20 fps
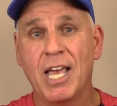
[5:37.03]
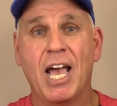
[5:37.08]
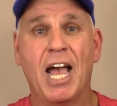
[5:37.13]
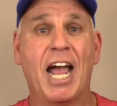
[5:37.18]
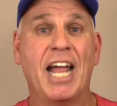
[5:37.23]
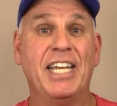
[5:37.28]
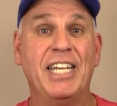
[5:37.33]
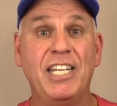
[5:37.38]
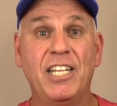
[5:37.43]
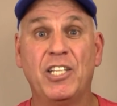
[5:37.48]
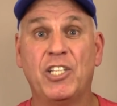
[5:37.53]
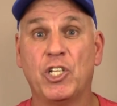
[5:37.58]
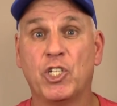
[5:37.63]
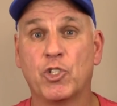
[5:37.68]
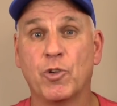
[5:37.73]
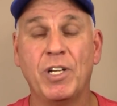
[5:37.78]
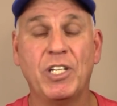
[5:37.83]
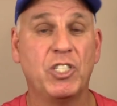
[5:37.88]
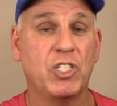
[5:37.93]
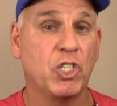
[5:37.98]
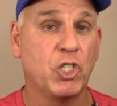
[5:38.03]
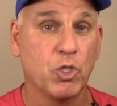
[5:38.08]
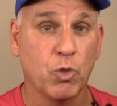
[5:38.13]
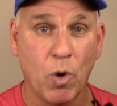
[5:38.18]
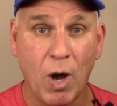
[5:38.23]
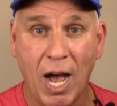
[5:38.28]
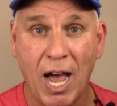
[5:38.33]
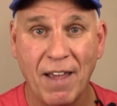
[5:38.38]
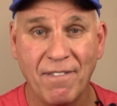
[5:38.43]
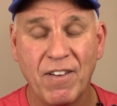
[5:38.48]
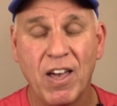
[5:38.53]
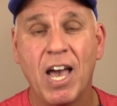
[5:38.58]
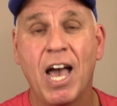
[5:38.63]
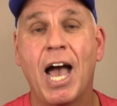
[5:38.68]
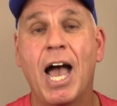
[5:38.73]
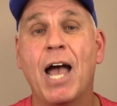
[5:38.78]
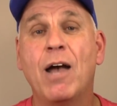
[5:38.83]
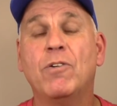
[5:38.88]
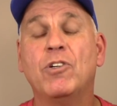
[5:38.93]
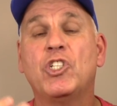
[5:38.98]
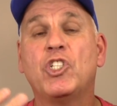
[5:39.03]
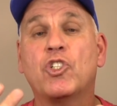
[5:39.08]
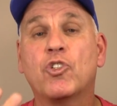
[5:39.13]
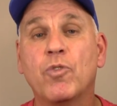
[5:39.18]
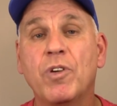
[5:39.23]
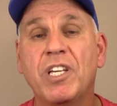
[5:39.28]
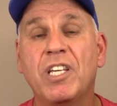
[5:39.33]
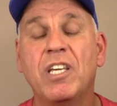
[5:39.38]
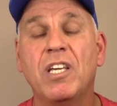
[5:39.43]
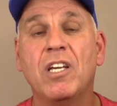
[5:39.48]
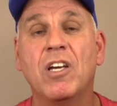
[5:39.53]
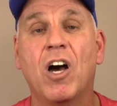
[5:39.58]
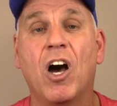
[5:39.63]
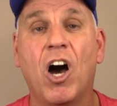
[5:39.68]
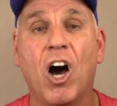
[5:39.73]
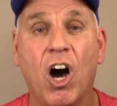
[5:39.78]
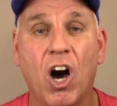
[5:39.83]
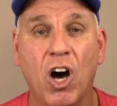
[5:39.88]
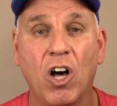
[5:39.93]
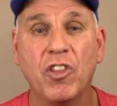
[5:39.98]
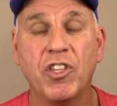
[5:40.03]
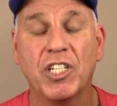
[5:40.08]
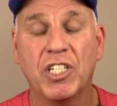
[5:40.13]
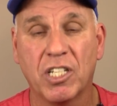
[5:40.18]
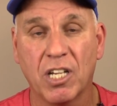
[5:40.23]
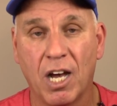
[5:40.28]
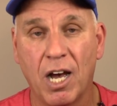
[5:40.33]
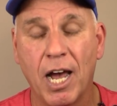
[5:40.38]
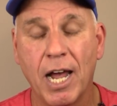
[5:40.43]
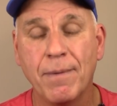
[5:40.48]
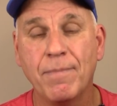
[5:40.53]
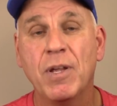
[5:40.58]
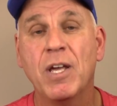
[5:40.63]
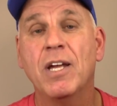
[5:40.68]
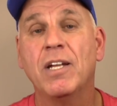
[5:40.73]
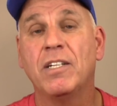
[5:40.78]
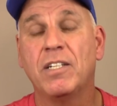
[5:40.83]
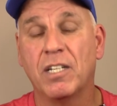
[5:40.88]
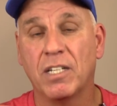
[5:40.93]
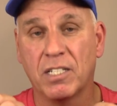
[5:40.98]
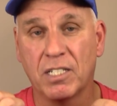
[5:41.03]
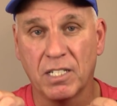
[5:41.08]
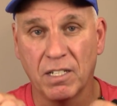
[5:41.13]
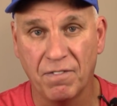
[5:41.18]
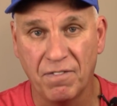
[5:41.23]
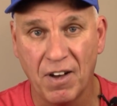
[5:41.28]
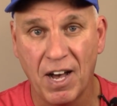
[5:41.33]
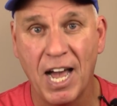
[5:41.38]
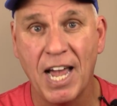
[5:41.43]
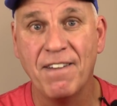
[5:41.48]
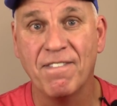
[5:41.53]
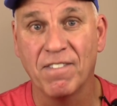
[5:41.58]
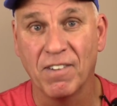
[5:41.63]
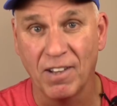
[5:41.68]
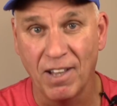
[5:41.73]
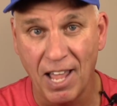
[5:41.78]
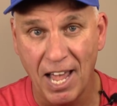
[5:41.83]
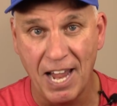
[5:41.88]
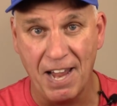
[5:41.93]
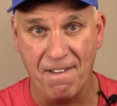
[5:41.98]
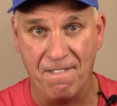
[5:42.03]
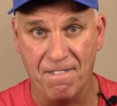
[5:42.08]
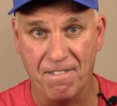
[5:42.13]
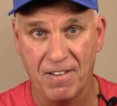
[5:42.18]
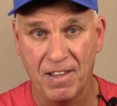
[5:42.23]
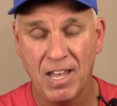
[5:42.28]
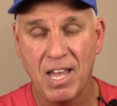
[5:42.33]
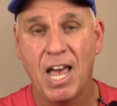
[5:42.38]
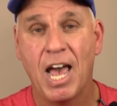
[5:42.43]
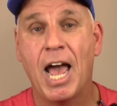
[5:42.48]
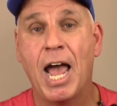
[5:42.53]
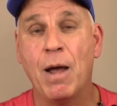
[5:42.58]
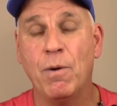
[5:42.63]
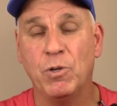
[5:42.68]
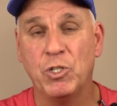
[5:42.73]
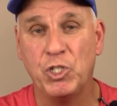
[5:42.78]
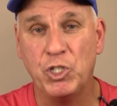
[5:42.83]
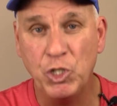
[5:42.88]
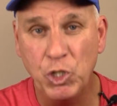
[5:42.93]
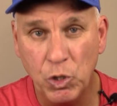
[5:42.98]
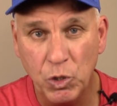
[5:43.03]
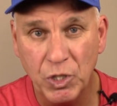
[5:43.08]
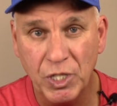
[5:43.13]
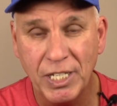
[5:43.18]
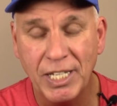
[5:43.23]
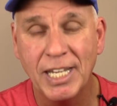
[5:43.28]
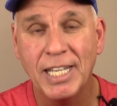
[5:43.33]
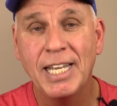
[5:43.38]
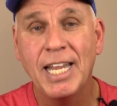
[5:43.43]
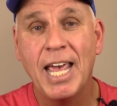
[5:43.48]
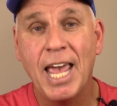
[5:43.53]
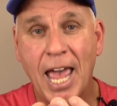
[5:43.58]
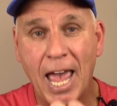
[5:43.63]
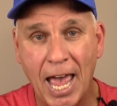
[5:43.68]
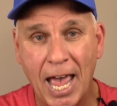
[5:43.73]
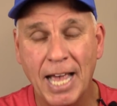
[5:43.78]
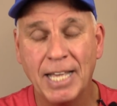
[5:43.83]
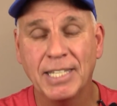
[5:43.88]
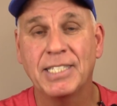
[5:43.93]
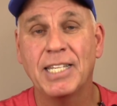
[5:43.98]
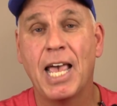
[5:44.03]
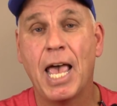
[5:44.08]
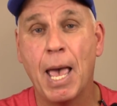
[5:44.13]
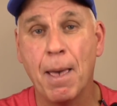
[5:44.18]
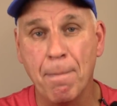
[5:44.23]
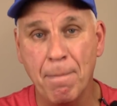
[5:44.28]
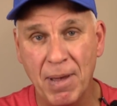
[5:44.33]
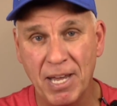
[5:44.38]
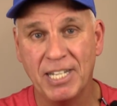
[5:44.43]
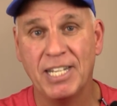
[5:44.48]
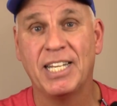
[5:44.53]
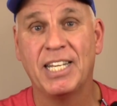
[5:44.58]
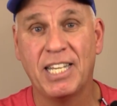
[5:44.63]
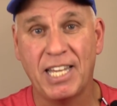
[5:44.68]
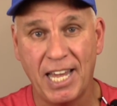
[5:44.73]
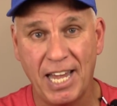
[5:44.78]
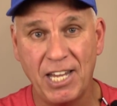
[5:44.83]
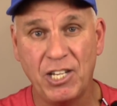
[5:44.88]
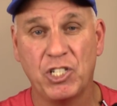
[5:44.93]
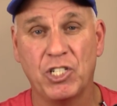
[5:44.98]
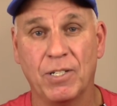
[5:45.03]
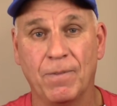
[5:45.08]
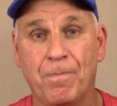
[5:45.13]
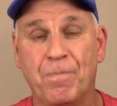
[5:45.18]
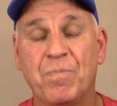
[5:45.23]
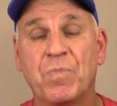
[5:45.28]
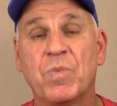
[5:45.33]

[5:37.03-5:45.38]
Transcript: I needed to drink to drive. I was drinking all the time to survive life. I was using it as a medication.